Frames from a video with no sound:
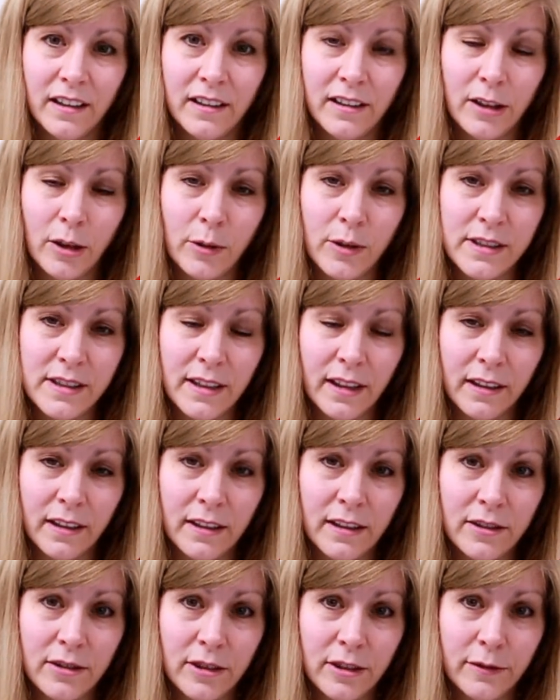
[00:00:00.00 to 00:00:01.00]
No, he's not
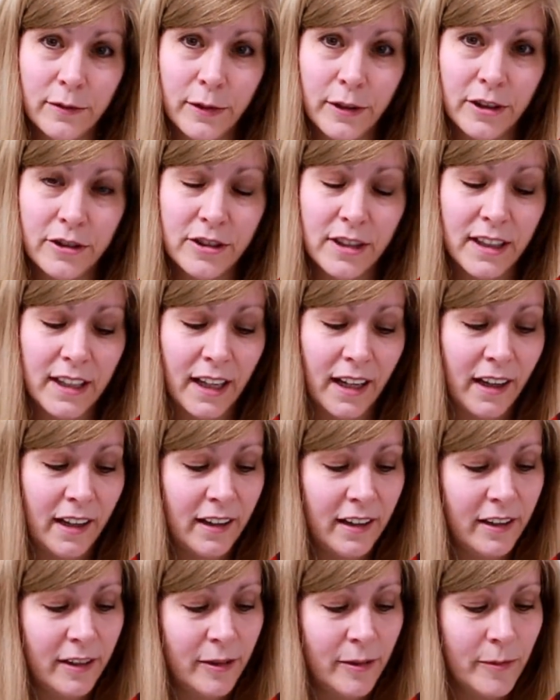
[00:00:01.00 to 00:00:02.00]
gonna do it for you
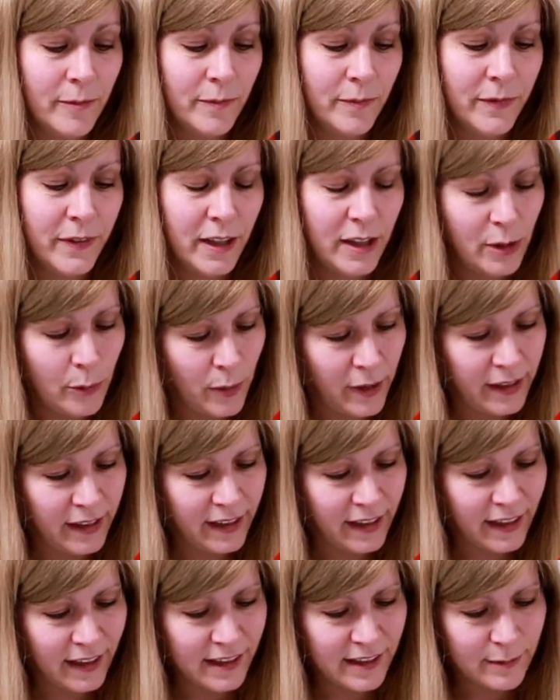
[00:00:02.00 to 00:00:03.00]
today. Did you want a
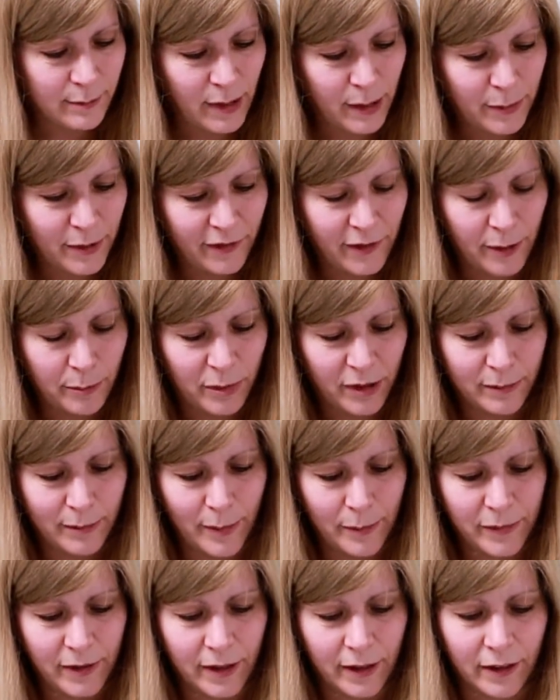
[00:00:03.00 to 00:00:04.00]
kiss? Maybe if I put him
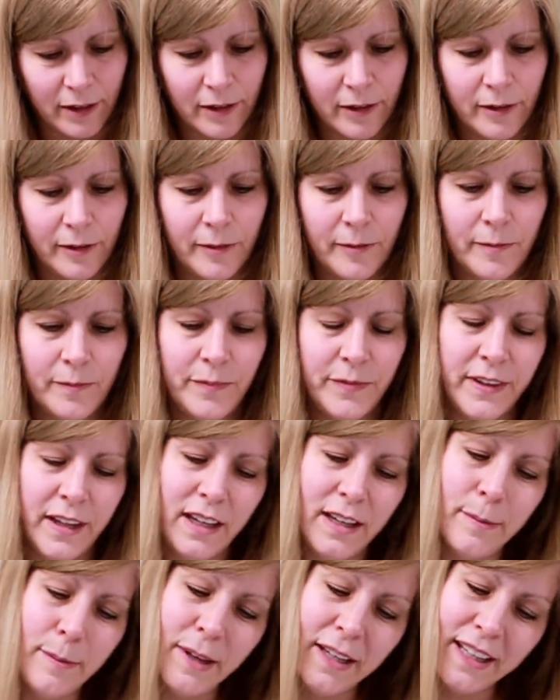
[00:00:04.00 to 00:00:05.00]
up there. Hey,
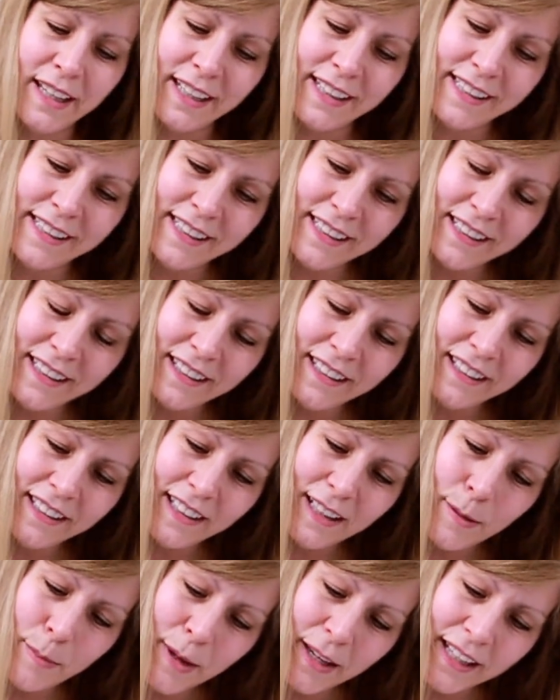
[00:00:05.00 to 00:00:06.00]
give me a kiss.
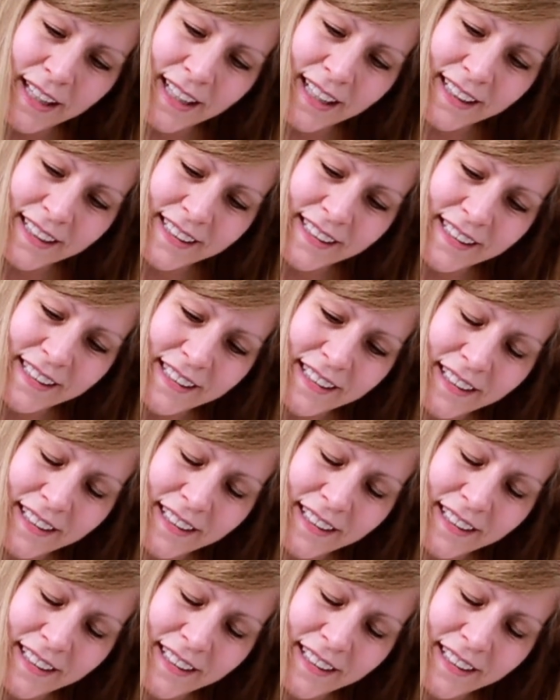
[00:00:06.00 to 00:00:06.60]
Give me a kiss.